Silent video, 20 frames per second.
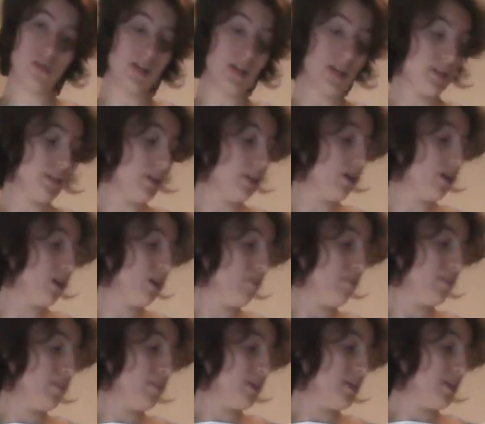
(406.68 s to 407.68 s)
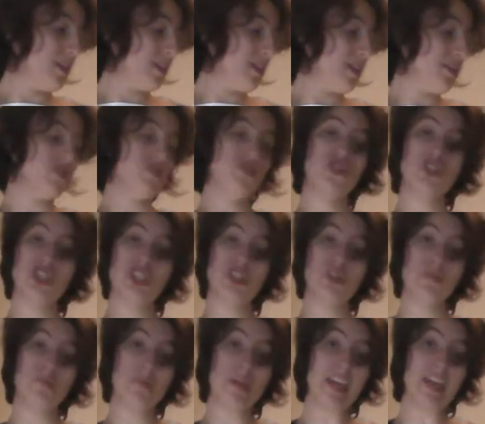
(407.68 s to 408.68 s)
down the arm and you just
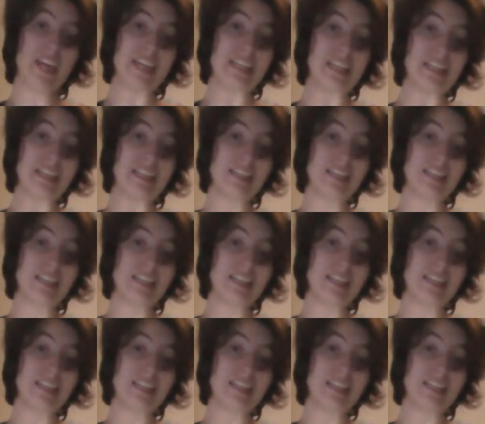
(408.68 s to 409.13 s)
pin it.